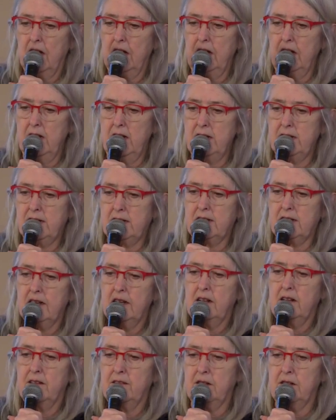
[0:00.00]
is
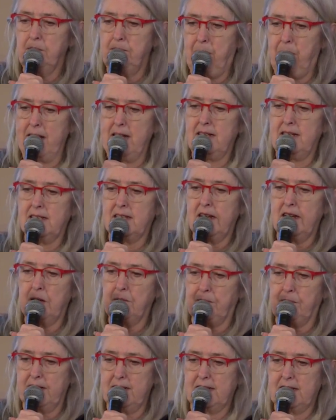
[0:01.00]
the basic
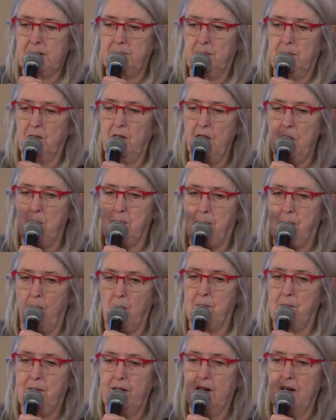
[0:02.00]
principle that the
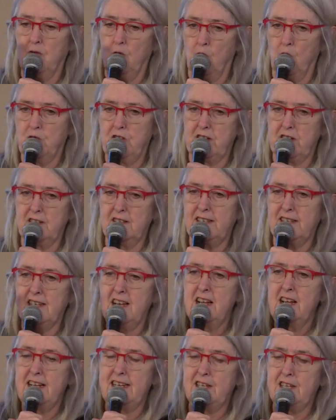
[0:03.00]
popular audience
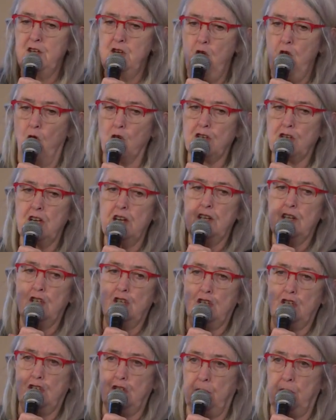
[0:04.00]
is not
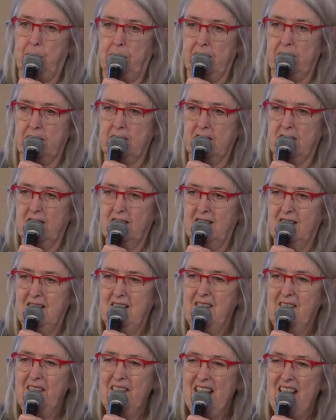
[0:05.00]
stupid.
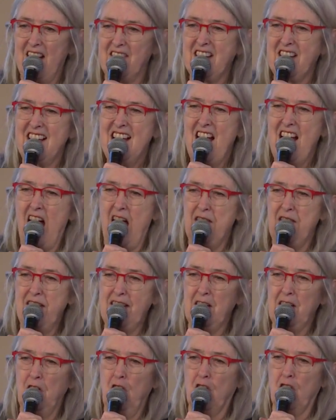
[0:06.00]
I
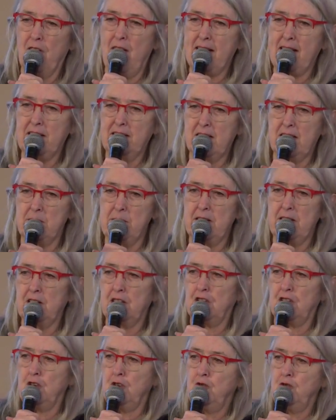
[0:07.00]
think a lot of
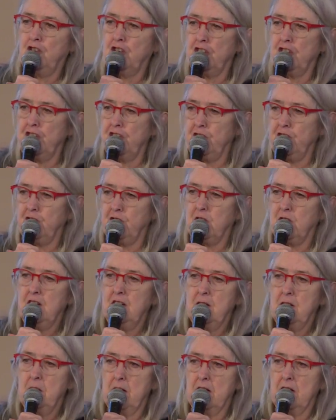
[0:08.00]
academics who do
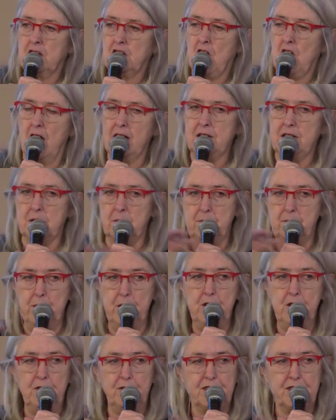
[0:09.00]
try to
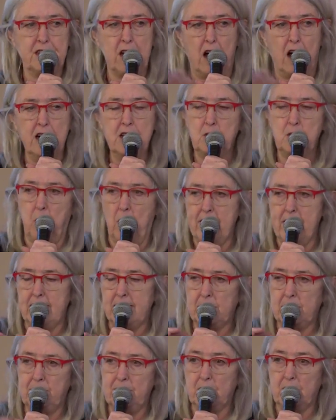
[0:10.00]
move
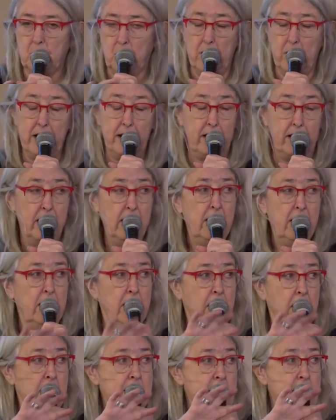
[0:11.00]
sideways between
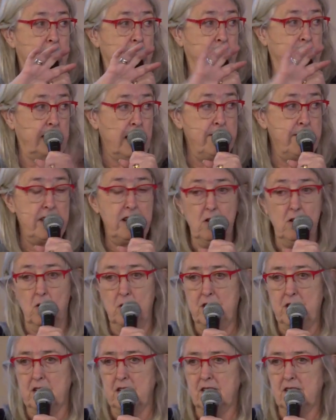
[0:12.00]
an academic
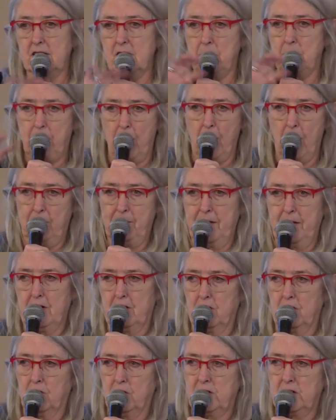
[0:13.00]
audience and a
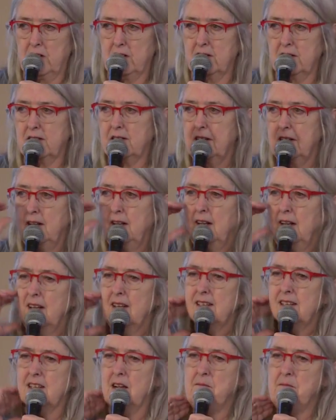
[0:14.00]
popular audience
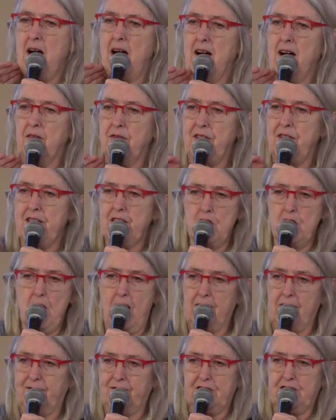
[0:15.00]
somehow think you
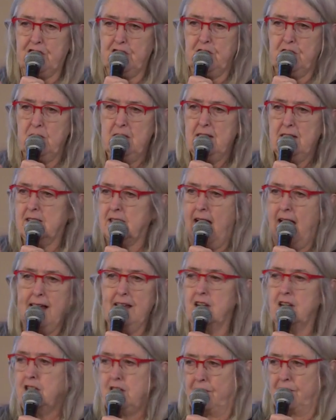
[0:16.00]
have to tell
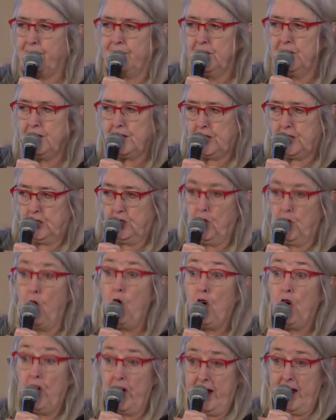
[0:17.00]
a different
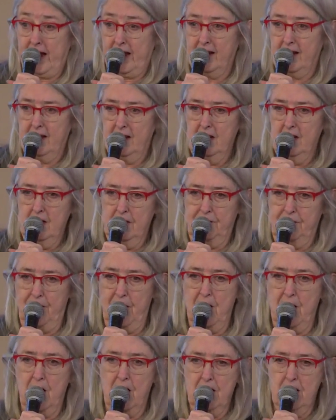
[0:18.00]
story
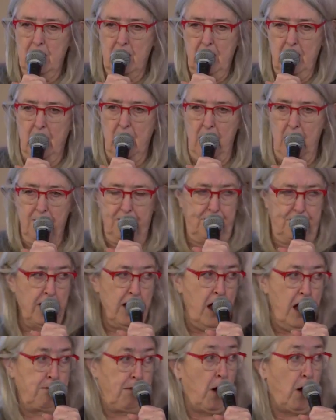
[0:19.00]
for a, for
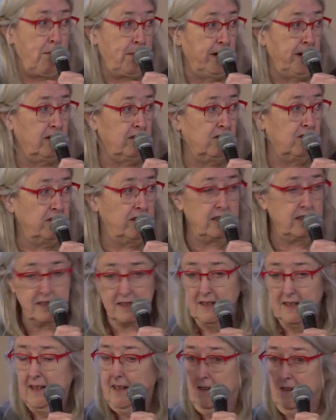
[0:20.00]
a popular audience.
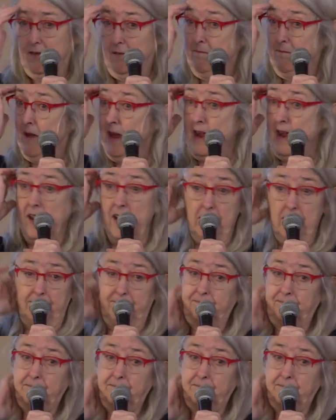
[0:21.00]
For me,